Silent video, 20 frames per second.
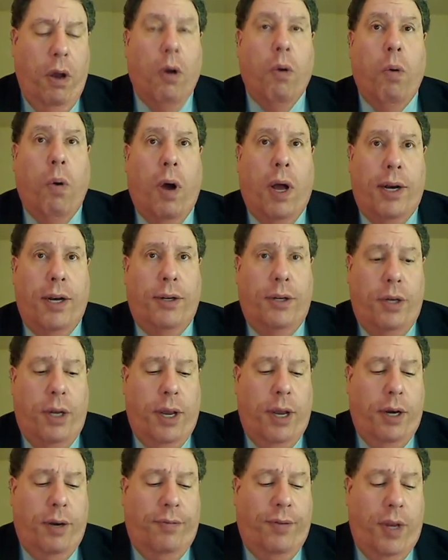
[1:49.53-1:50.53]

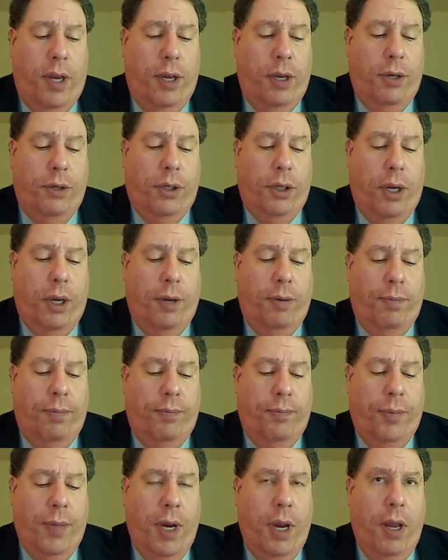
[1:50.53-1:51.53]
quantitative easing,
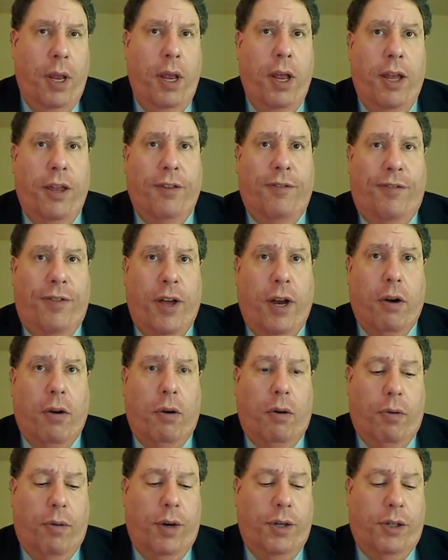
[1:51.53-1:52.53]
the
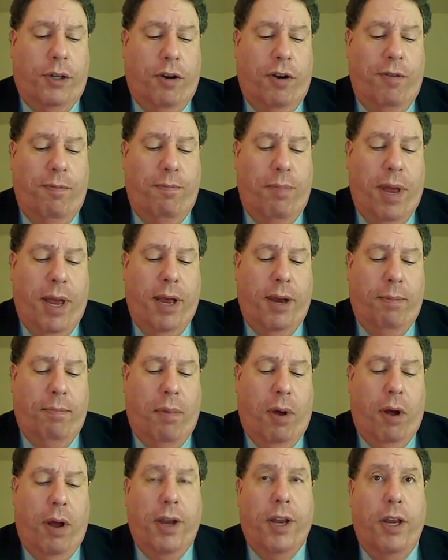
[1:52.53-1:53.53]
Federal Reserve Bank
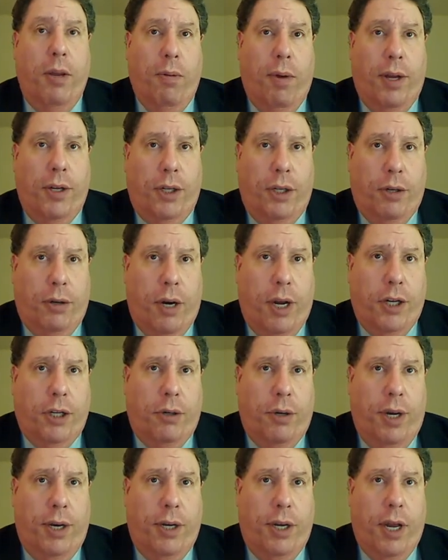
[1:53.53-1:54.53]
buying U.S.
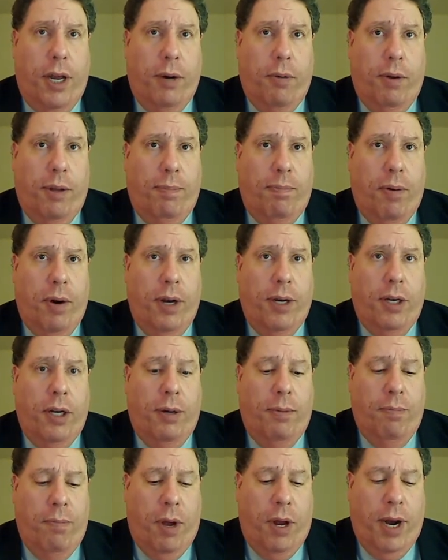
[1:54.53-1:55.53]
Treasury debt with
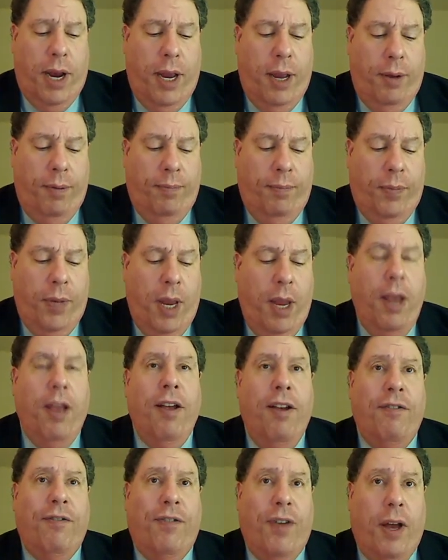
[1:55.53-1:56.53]
printed money,
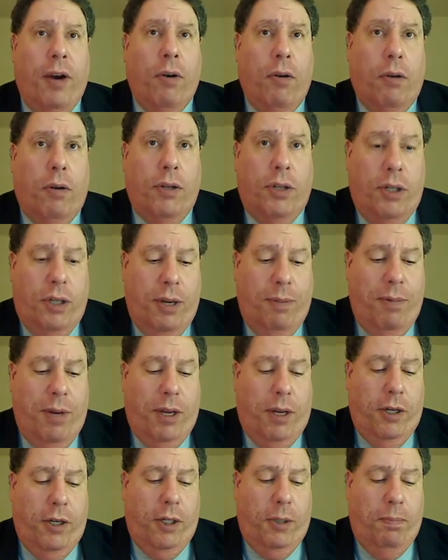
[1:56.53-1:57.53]
federal
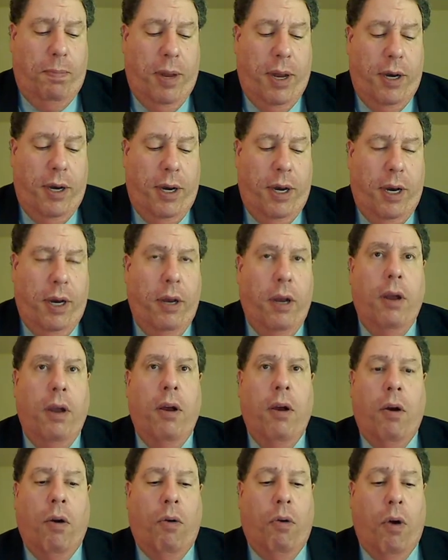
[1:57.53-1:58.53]
stimulus spending,
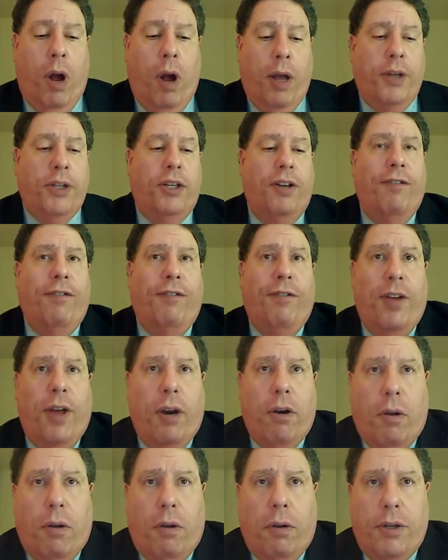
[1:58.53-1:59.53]
rising
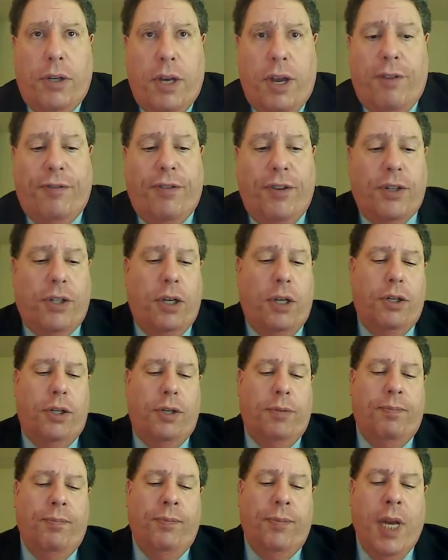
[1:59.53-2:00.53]
federal
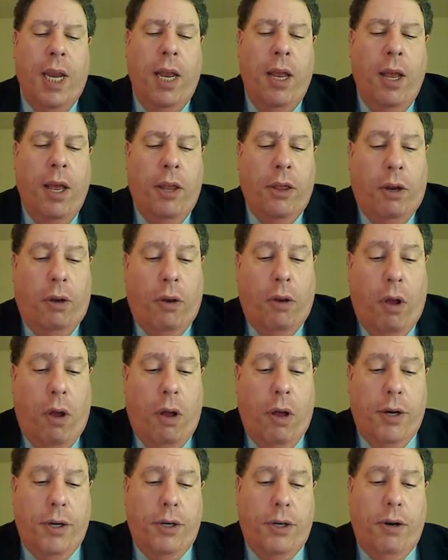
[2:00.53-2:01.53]
deficits. The
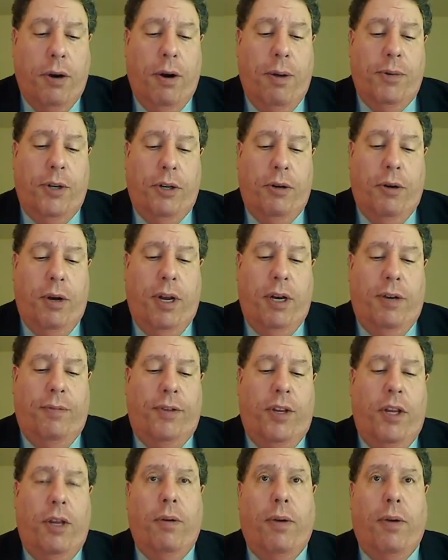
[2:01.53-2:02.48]
long-term trend of the